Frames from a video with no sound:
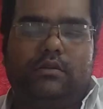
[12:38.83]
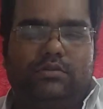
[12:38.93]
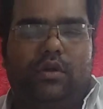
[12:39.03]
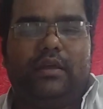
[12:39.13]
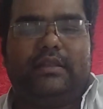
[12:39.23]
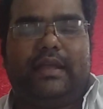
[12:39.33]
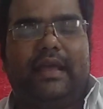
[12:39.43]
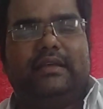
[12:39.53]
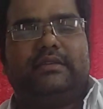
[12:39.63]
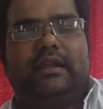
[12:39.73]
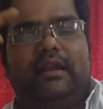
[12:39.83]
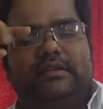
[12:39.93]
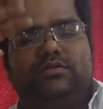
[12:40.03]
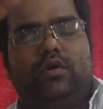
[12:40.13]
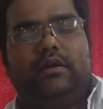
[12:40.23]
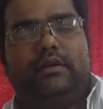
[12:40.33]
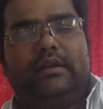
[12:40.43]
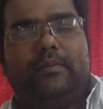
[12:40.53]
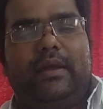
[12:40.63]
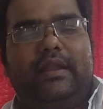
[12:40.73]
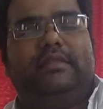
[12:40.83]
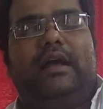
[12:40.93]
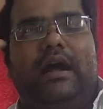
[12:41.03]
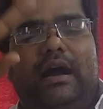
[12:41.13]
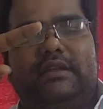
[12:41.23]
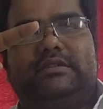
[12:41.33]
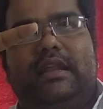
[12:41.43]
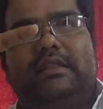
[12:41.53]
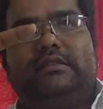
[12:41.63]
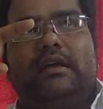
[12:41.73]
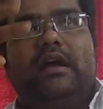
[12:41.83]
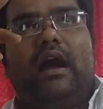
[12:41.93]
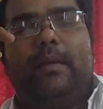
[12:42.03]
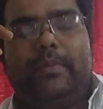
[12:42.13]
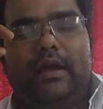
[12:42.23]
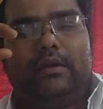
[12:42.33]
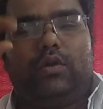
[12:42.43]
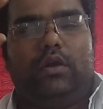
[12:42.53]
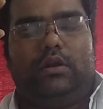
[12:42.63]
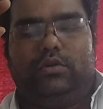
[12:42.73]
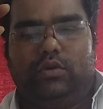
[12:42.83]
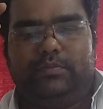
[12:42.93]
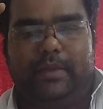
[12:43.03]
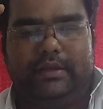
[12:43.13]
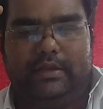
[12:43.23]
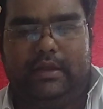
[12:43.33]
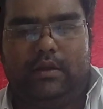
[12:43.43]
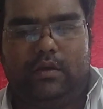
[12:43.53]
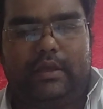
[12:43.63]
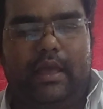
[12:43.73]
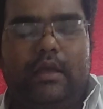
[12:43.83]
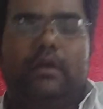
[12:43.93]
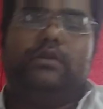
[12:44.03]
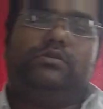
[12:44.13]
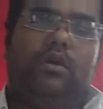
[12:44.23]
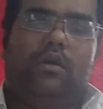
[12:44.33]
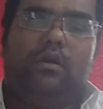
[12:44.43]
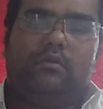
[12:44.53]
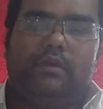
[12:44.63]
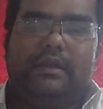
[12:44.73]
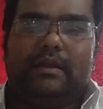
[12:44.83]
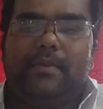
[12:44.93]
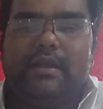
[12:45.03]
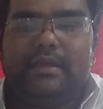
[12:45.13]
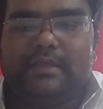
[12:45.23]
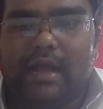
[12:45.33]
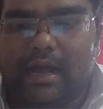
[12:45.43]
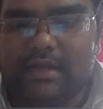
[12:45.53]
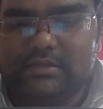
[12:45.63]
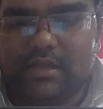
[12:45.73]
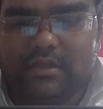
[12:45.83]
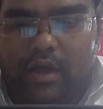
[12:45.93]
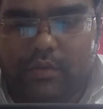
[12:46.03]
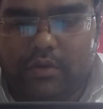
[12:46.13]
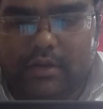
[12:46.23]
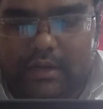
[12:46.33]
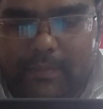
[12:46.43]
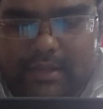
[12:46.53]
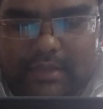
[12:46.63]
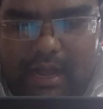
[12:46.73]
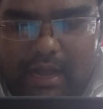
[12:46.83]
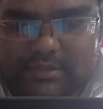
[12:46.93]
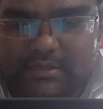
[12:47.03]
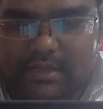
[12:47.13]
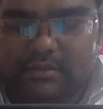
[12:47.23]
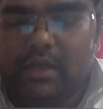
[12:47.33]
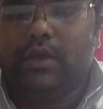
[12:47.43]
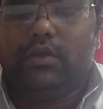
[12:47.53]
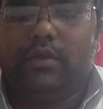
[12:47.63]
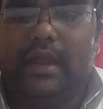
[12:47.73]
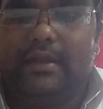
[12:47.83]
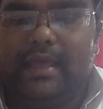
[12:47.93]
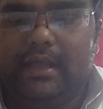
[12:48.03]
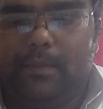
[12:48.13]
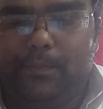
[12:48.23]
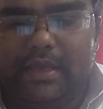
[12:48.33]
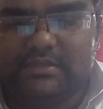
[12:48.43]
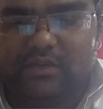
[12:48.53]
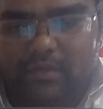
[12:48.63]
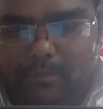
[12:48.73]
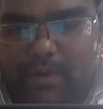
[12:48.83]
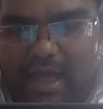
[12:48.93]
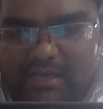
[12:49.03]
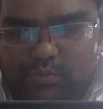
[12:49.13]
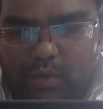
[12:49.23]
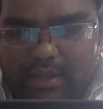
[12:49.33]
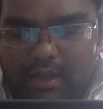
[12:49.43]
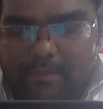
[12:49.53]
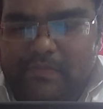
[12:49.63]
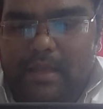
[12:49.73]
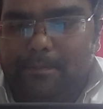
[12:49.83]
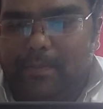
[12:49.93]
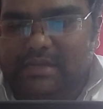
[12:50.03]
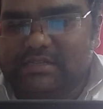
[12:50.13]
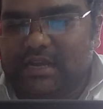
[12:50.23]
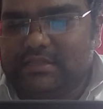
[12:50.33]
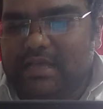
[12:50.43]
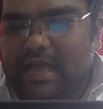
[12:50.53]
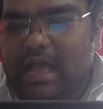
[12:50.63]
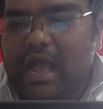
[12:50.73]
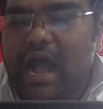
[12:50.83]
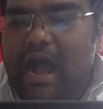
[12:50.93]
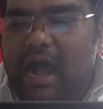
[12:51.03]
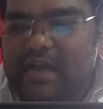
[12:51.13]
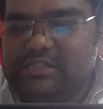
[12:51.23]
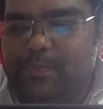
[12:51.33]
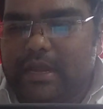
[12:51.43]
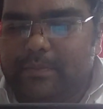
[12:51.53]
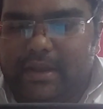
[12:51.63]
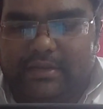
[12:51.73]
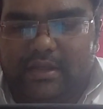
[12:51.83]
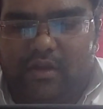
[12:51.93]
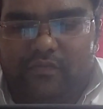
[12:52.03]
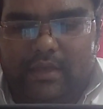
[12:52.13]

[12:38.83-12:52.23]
so in the caries analysis you are determining the arch length and the total tooth material. Okay. So determining the arch length, how you determine the arch length? You can take a piece of the brass wire, measure the arch perimeter